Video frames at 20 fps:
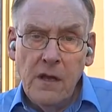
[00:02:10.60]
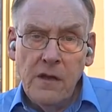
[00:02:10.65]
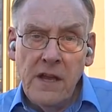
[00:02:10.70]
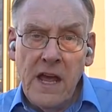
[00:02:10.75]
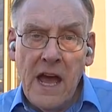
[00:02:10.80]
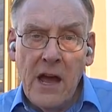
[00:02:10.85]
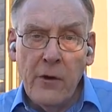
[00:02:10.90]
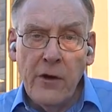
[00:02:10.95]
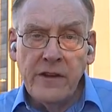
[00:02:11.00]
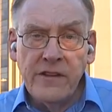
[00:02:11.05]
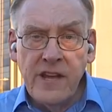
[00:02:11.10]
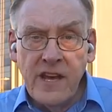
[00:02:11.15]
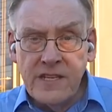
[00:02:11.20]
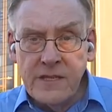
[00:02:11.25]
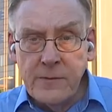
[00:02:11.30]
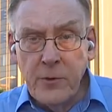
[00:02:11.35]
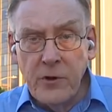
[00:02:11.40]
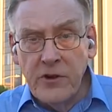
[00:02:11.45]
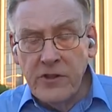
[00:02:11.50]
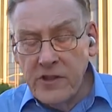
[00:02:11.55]
Now, in
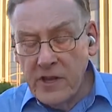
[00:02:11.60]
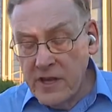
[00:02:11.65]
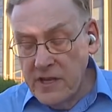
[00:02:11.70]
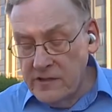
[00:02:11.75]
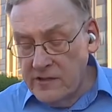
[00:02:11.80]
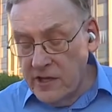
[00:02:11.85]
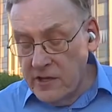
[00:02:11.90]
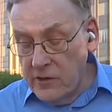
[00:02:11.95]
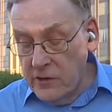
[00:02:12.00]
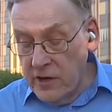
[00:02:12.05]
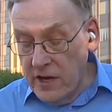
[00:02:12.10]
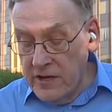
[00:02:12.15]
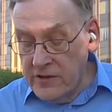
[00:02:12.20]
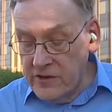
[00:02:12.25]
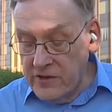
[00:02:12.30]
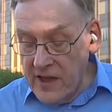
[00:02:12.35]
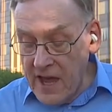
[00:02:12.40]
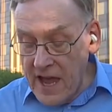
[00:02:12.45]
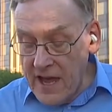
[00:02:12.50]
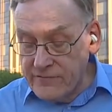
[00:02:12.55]
testimony that continued
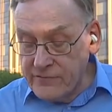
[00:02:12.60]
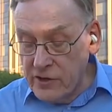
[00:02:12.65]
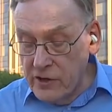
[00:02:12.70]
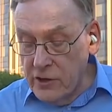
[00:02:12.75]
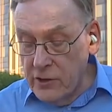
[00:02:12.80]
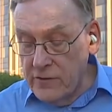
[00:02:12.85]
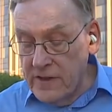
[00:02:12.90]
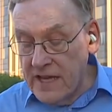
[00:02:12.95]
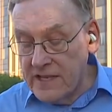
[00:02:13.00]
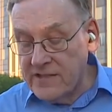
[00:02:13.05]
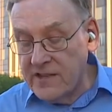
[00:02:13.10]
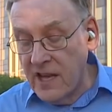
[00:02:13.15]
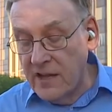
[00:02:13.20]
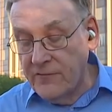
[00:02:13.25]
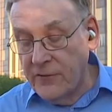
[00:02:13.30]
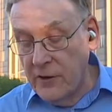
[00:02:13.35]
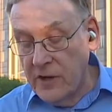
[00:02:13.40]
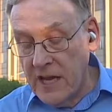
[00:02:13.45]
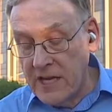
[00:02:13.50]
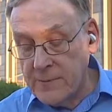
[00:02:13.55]
into the afternoon, that
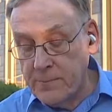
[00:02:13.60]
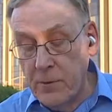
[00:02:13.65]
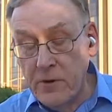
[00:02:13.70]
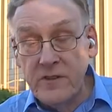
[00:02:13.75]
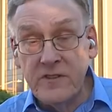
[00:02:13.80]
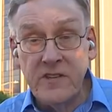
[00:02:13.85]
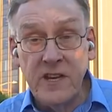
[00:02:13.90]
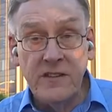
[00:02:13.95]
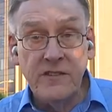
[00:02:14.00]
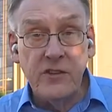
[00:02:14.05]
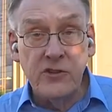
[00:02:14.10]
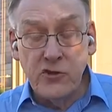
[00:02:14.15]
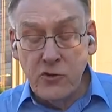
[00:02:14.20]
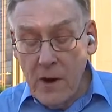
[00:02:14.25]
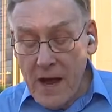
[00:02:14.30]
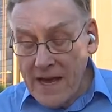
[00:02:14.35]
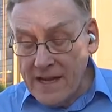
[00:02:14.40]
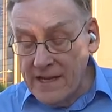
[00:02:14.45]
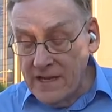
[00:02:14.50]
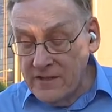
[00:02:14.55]
cell phone expert said the
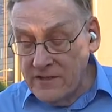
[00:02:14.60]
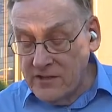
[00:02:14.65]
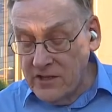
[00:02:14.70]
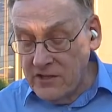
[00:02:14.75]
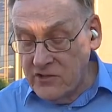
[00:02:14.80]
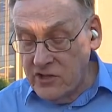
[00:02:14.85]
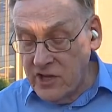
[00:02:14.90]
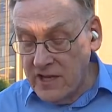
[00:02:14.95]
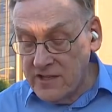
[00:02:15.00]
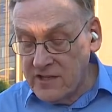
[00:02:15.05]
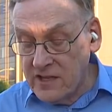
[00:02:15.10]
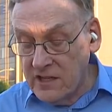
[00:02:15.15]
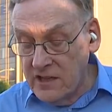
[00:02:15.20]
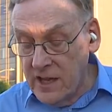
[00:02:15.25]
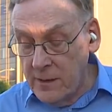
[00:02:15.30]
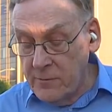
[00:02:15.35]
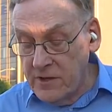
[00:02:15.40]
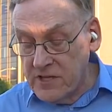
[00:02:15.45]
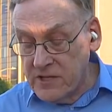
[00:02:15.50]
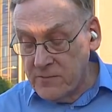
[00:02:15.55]
tracking suggests
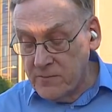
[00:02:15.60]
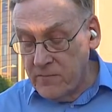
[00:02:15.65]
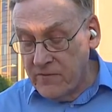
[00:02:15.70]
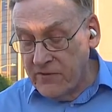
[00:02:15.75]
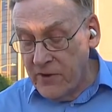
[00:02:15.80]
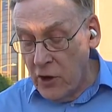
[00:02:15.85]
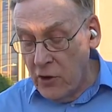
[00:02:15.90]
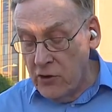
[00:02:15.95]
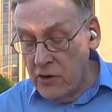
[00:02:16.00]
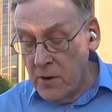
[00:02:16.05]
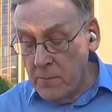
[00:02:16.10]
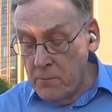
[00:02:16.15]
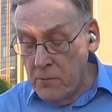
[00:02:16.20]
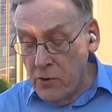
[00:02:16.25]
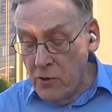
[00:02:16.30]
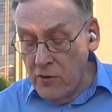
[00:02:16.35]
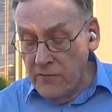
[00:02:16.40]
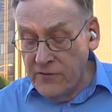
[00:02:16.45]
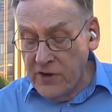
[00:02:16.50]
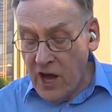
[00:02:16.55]
Clements' phone
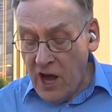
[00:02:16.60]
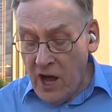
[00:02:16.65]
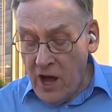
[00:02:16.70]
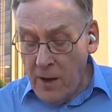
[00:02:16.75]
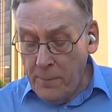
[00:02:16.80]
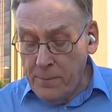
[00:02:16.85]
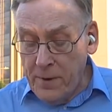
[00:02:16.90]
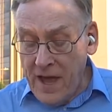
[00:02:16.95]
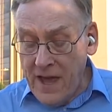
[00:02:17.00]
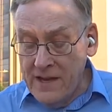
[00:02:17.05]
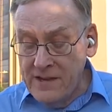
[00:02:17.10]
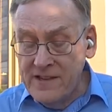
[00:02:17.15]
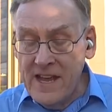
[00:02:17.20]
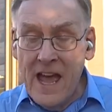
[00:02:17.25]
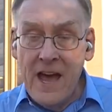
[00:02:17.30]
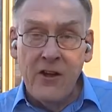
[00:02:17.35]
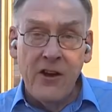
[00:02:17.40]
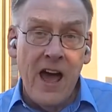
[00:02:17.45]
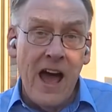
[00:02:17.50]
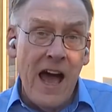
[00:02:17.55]
moved up and
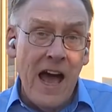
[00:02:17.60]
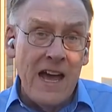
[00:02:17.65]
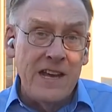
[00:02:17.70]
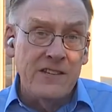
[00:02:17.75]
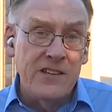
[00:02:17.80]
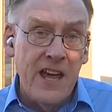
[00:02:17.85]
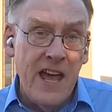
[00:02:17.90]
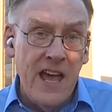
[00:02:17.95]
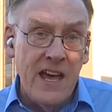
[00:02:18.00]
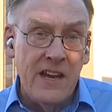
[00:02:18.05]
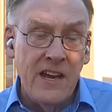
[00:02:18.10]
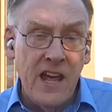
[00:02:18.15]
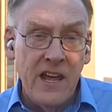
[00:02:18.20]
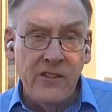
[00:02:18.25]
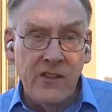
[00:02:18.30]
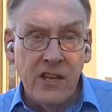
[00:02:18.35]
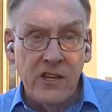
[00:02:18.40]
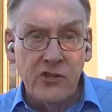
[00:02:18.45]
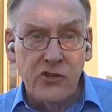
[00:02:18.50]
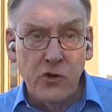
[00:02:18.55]
down I 10
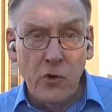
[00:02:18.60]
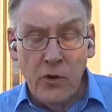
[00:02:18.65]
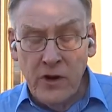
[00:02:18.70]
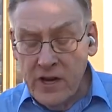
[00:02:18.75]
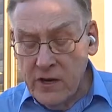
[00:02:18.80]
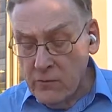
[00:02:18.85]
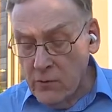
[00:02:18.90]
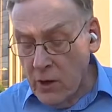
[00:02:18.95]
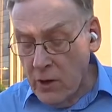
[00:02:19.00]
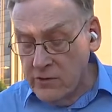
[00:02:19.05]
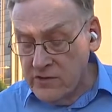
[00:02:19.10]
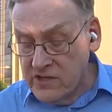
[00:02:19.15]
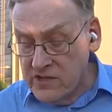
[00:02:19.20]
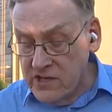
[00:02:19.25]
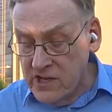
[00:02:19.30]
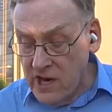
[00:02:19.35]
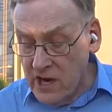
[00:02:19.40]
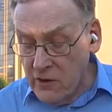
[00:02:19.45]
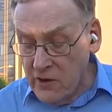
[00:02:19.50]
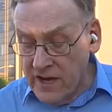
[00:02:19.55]
and the adjoining roads
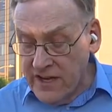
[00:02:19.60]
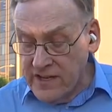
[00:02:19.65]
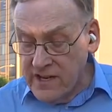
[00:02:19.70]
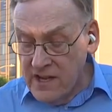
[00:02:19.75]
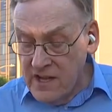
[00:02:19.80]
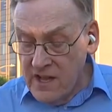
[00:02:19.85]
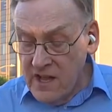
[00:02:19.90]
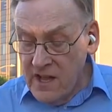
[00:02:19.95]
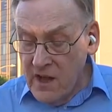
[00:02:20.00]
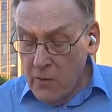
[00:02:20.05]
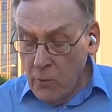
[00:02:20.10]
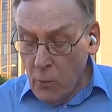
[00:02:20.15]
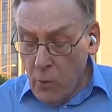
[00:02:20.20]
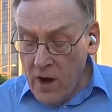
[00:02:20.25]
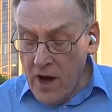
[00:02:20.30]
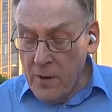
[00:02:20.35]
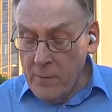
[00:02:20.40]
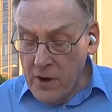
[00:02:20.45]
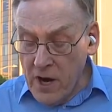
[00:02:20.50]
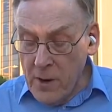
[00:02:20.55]
near it,
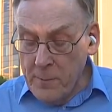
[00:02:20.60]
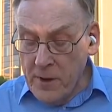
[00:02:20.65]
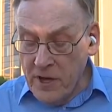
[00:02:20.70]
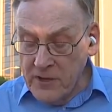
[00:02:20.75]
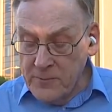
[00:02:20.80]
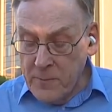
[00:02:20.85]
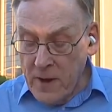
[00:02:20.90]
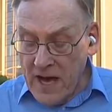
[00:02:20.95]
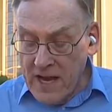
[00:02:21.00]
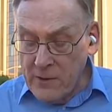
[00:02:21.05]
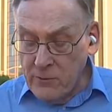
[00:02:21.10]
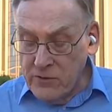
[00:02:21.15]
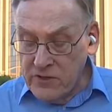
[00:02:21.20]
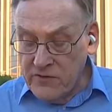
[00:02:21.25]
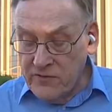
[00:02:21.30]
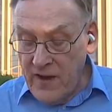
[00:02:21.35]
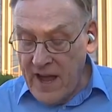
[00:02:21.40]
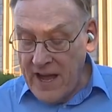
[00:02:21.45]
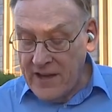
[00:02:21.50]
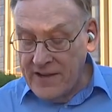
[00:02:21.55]
where Maribel's body
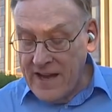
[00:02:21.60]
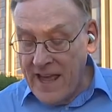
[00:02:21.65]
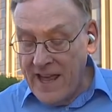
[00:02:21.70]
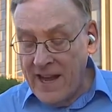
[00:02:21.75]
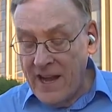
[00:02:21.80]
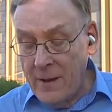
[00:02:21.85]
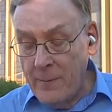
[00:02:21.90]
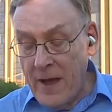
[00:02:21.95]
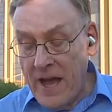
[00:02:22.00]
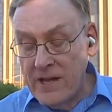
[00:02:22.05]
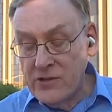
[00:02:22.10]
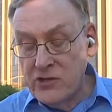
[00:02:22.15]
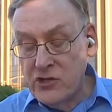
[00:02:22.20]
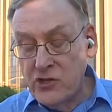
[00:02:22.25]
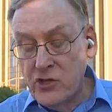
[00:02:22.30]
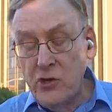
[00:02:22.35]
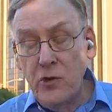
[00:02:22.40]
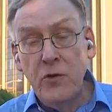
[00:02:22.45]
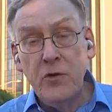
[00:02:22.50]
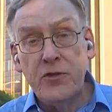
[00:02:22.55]
was found. And at about
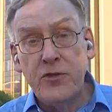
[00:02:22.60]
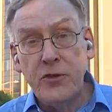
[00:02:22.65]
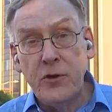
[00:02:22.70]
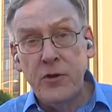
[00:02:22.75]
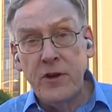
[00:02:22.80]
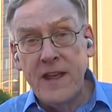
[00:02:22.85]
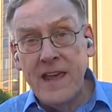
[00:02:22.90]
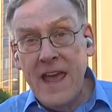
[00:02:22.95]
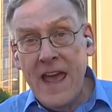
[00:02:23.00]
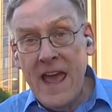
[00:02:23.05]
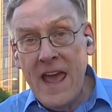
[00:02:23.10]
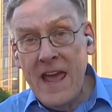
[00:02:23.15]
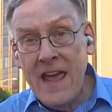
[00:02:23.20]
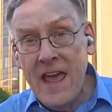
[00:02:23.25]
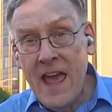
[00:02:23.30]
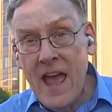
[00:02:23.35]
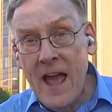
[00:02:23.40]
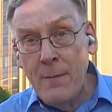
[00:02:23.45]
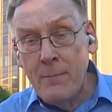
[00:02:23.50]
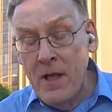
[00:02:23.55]
2:30
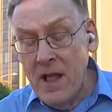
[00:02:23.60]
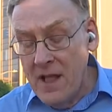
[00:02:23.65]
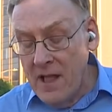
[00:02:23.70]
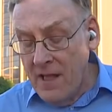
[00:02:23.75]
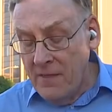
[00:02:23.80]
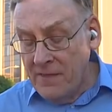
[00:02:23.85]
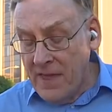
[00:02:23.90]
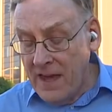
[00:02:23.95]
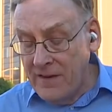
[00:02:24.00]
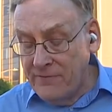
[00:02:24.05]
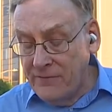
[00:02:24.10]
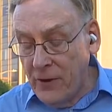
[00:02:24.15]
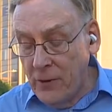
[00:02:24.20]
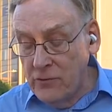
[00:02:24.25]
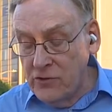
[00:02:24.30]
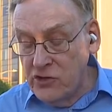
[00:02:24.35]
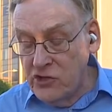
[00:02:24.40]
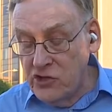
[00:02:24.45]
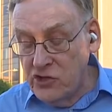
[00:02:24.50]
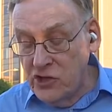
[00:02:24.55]
a.m., that
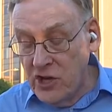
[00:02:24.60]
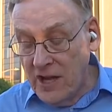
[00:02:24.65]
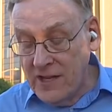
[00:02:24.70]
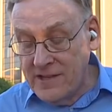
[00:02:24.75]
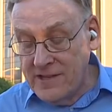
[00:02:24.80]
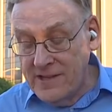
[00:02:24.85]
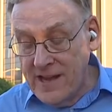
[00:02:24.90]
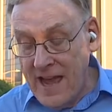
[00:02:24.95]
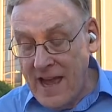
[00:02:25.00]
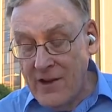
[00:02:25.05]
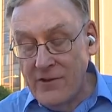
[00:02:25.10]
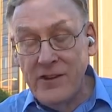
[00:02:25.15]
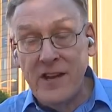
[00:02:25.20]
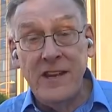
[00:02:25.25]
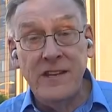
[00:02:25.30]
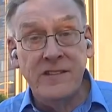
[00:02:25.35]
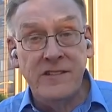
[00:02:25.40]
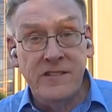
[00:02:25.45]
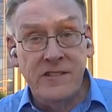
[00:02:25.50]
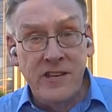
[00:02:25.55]
phone shut down
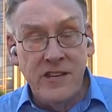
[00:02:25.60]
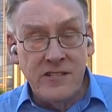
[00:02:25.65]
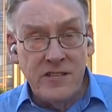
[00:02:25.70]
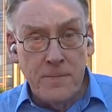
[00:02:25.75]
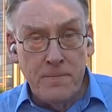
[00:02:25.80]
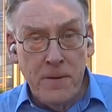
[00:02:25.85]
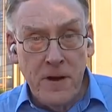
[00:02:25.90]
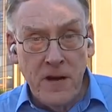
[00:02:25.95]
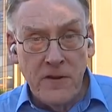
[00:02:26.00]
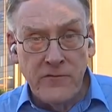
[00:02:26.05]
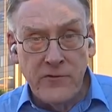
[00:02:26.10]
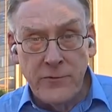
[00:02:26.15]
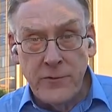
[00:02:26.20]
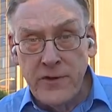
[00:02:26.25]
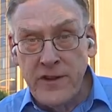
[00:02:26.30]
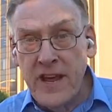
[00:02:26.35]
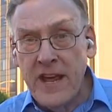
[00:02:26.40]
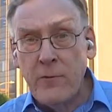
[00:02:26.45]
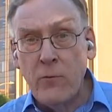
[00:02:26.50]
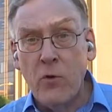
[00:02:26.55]
and disappeared from
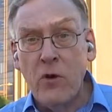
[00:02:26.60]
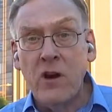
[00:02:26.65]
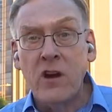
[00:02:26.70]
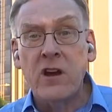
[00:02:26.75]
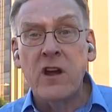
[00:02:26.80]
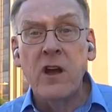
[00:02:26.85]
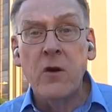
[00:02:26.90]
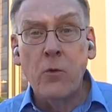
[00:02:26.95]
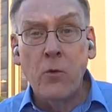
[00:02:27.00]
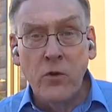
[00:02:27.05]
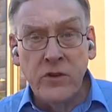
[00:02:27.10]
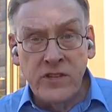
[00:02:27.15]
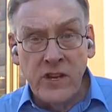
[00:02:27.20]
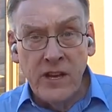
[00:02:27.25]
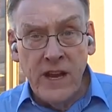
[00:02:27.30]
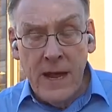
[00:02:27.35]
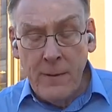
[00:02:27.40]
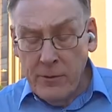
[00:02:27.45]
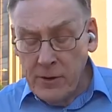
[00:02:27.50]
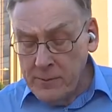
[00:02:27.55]
the network. Was
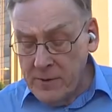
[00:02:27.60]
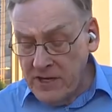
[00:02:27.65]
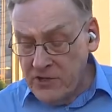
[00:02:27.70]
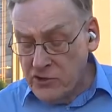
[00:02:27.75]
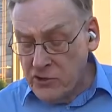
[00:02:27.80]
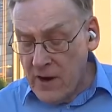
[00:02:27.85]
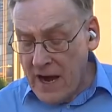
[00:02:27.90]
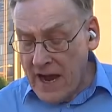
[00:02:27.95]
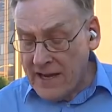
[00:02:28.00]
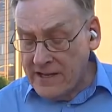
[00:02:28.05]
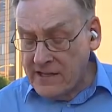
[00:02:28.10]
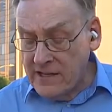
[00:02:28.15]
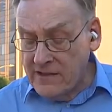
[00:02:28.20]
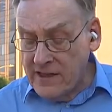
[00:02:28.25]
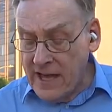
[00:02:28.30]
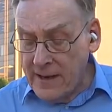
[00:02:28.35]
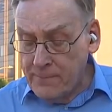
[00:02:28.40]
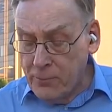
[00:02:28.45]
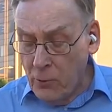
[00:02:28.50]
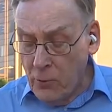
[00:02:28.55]
unable to be tracked at
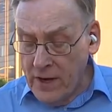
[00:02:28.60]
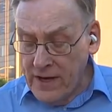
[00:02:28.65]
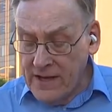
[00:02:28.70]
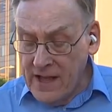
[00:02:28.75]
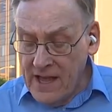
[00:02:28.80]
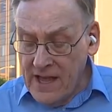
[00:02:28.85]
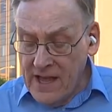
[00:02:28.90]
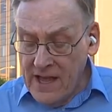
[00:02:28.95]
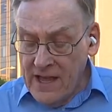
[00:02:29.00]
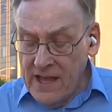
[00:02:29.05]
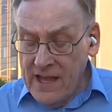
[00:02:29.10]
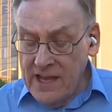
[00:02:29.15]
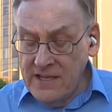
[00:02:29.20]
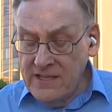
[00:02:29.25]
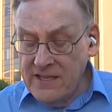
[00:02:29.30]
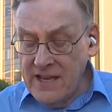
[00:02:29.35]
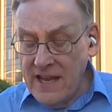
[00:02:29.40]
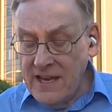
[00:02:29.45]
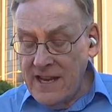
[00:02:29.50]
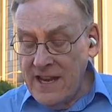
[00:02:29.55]
that point. He
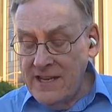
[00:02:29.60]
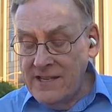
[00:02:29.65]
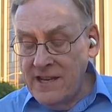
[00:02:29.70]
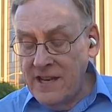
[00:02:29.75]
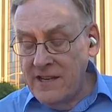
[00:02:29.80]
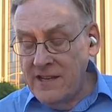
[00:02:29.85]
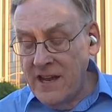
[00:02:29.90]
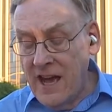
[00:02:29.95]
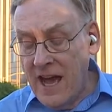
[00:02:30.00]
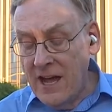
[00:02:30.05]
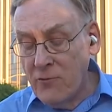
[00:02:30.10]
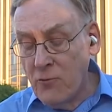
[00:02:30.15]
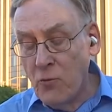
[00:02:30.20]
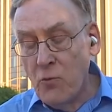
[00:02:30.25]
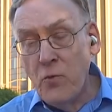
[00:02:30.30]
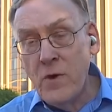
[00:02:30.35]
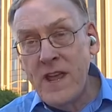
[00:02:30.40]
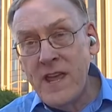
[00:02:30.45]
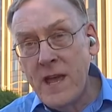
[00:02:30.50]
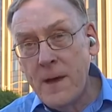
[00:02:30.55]
said it did not
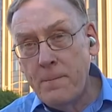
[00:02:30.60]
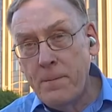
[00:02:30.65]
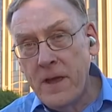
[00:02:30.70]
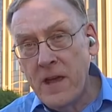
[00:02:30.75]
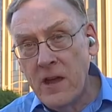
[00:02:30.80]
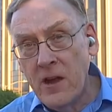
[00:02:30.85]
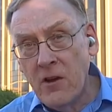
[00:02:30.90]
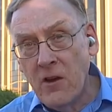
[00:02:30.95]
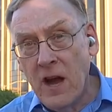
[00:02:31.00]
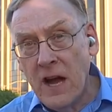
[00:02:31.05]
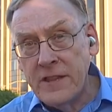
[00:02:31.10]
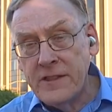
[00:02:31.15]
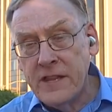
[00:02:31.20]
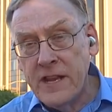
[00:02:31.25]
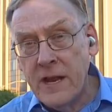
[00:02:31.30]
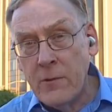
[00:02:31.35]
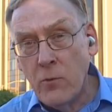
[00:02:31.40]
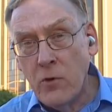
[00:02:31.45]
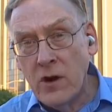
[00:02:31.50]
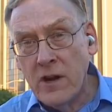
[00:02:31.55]
reappear on the
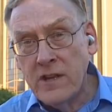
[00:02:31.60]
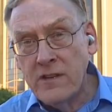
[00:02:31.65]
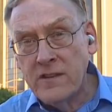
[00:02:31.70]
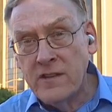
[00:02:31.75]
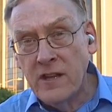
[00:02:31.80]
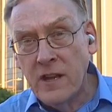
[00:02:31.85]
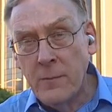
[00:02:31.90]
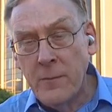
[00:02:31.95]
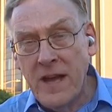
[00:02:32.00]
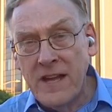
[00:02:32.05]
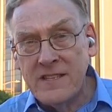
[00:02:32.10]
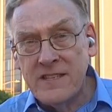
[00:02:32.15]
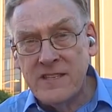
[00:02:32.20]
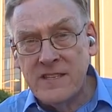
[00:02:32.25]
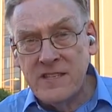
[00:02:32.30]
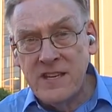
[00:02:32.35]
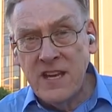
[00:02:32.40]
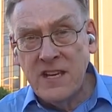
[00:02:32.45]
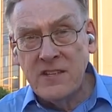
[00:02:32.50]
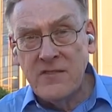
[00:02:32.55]
network until about
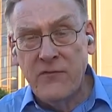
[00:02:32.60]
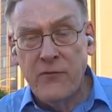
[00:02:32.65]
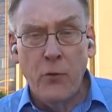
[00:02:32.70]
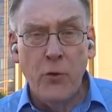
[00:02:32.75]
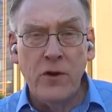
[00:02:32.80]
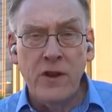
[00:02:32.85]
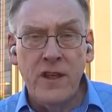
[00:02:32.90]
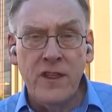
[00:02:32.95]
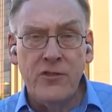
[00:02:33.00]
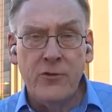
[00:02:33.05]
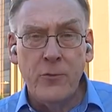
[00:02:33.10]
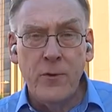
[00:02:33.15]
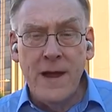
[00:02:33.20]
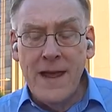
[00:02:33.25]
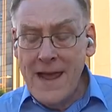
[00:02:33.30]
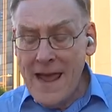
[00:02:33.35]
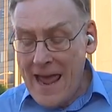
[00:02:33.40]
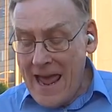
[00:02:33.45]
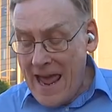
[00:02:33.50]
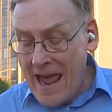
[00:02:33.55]

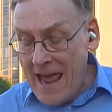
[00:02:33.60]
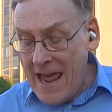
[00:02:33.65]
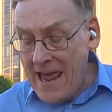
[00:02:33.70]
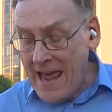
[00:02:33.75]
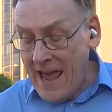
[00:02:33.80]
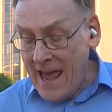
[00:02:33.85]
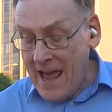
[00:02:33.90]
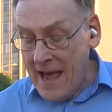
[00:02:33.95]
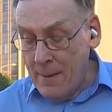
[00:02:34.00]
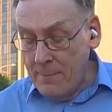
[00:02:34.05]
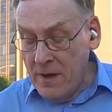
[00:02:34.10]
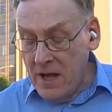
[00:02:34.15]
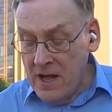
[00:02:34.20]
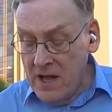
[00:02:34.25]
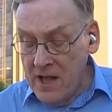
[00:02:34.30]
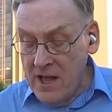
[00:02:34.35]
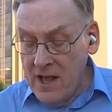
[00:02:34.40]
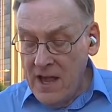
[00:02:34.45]
6:43 a.m.